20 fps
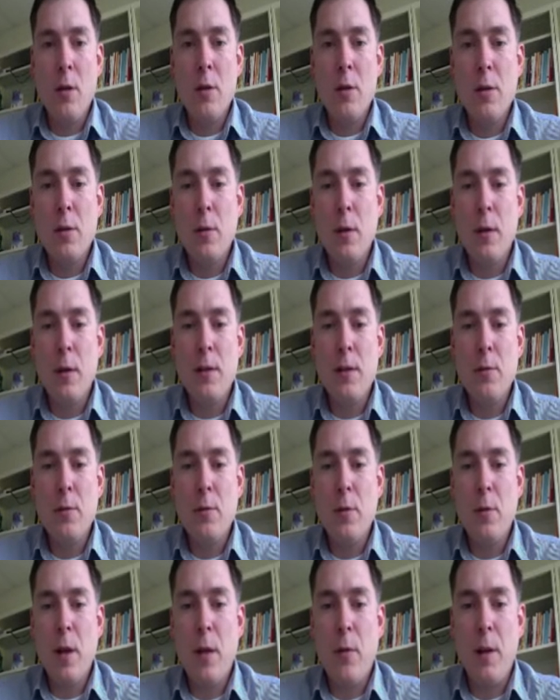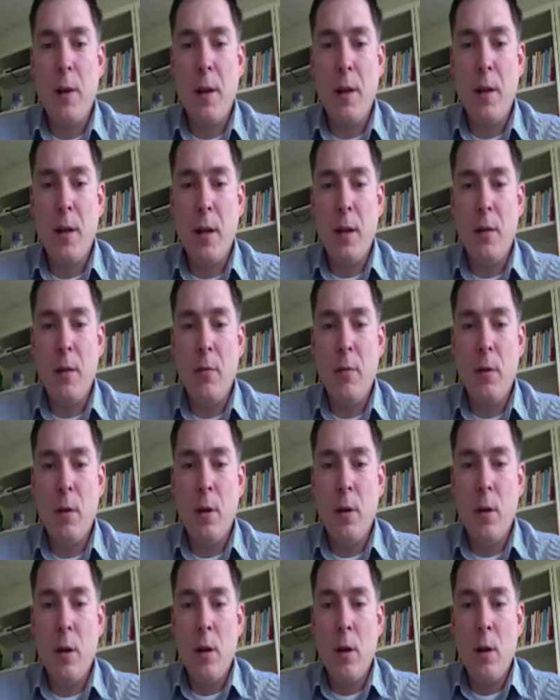So let's do that right now.
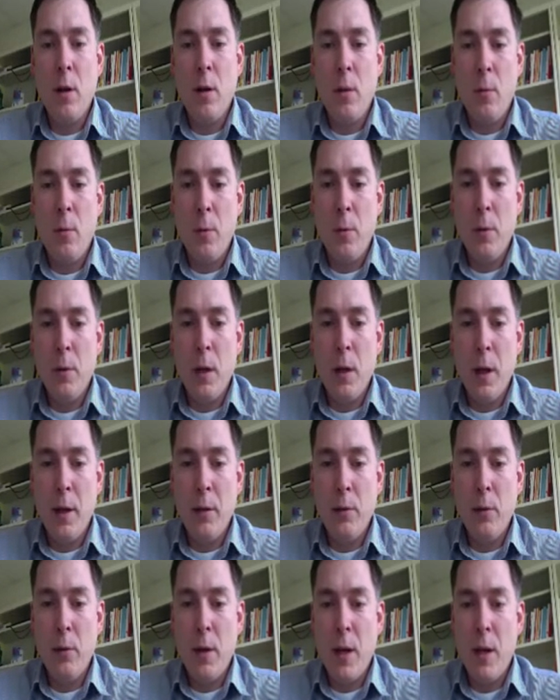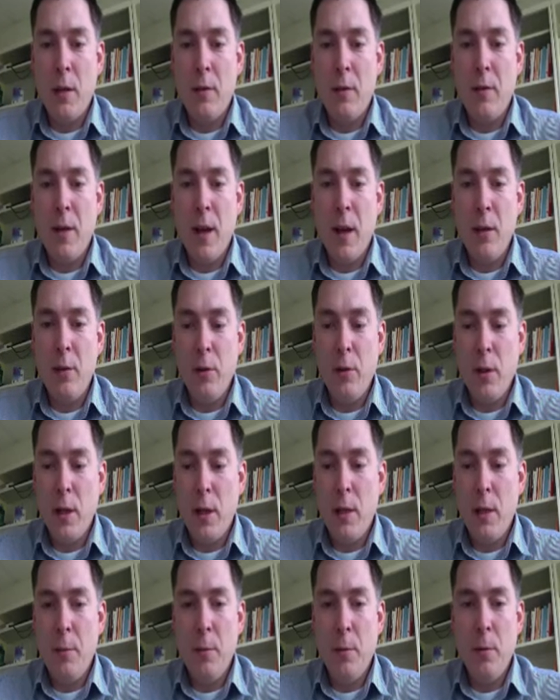We would like to add a value
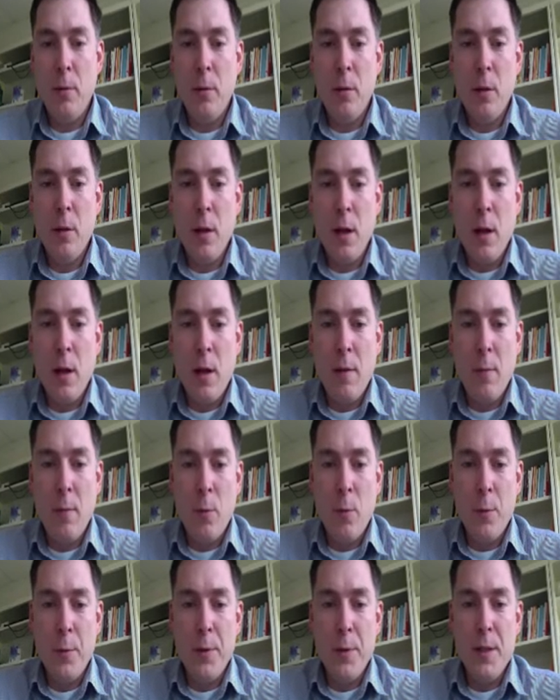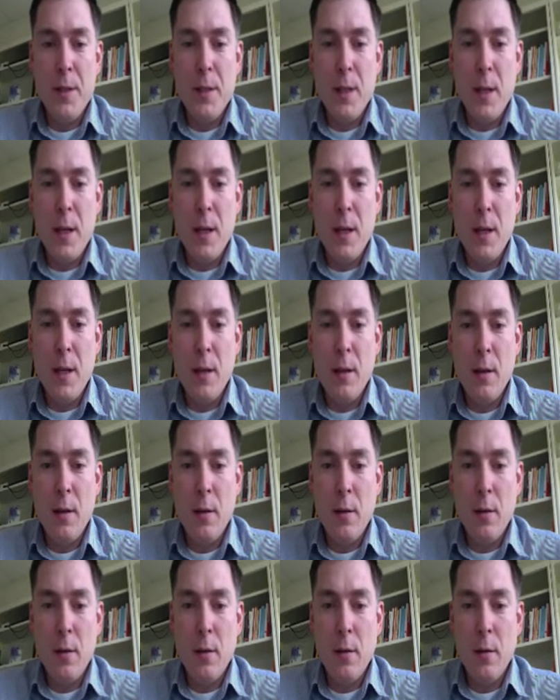label where we say
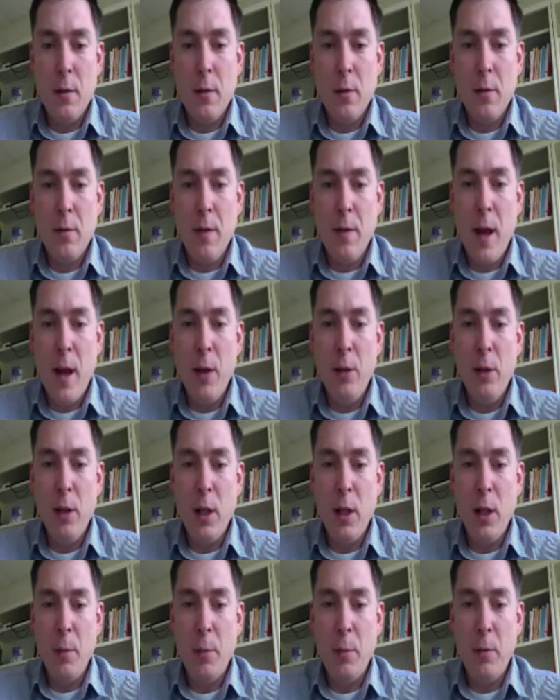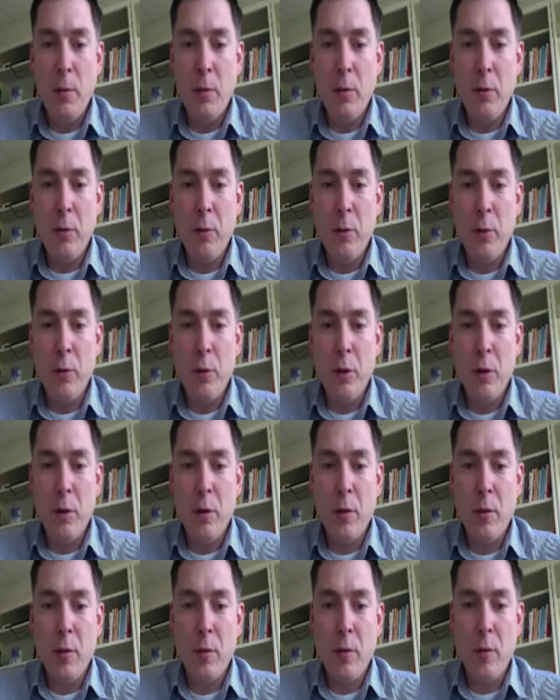the value labels for
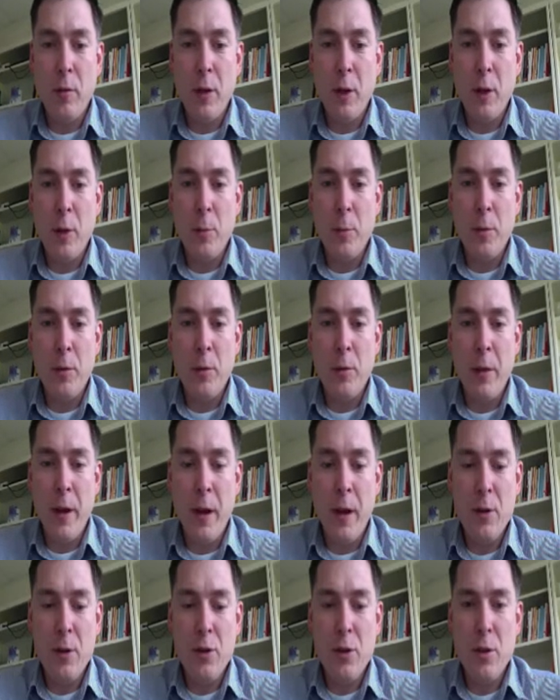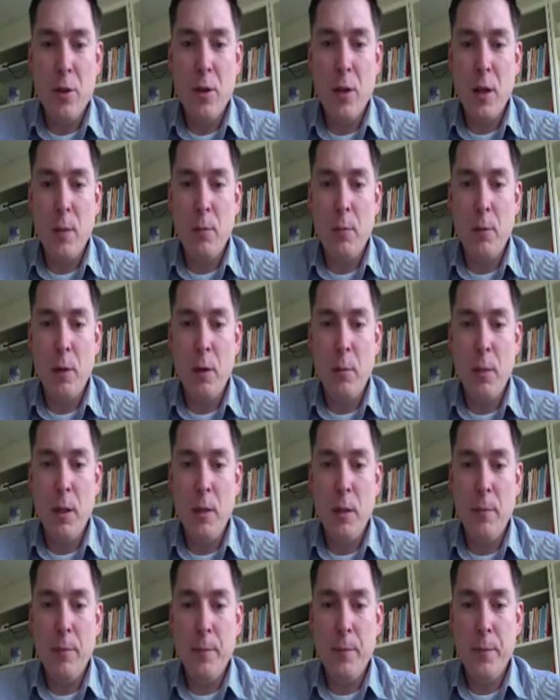the variable reaction time dummy